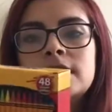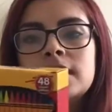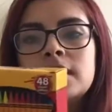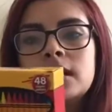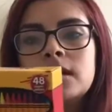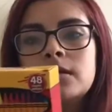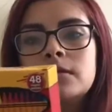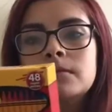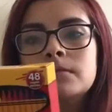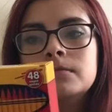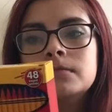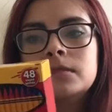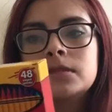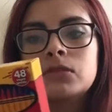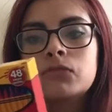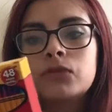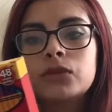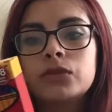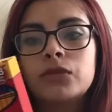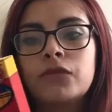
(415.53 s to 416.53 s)
It
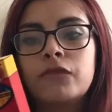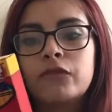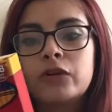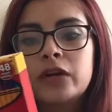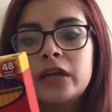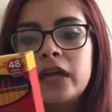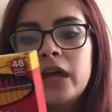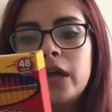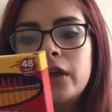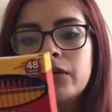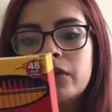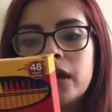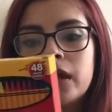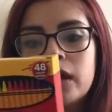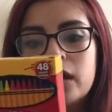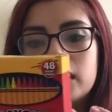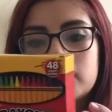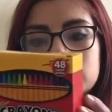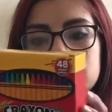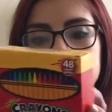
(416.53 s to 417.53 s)
comes with 48
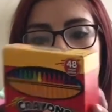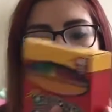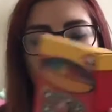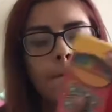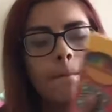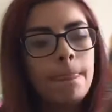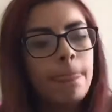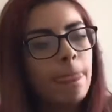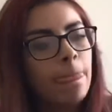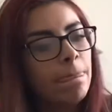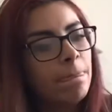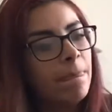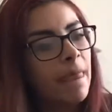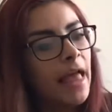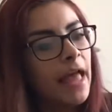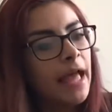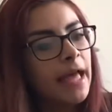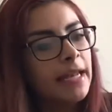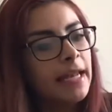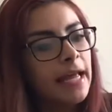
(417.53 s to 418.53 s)
crayons,
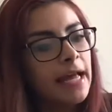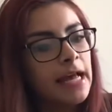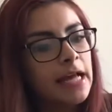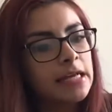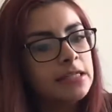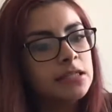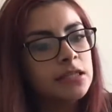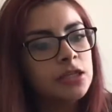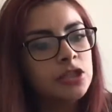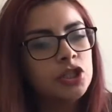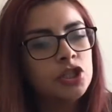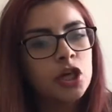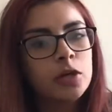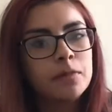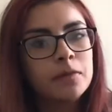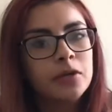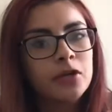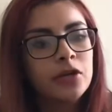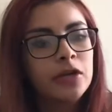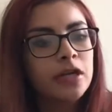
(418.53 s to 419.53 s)
and it has a
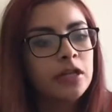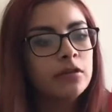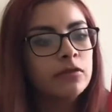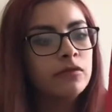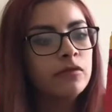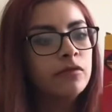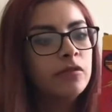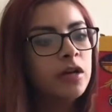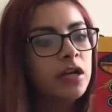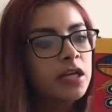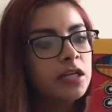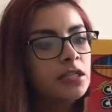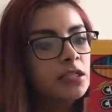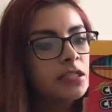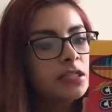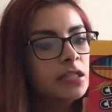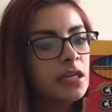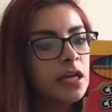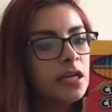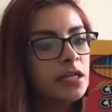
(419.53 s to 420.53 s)
sharpener in the front,
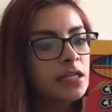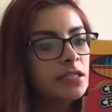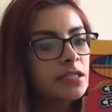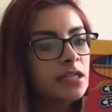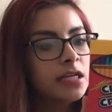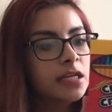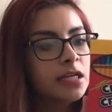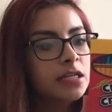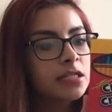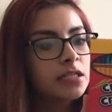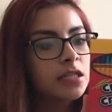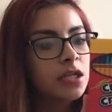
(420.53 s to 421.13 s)
and it says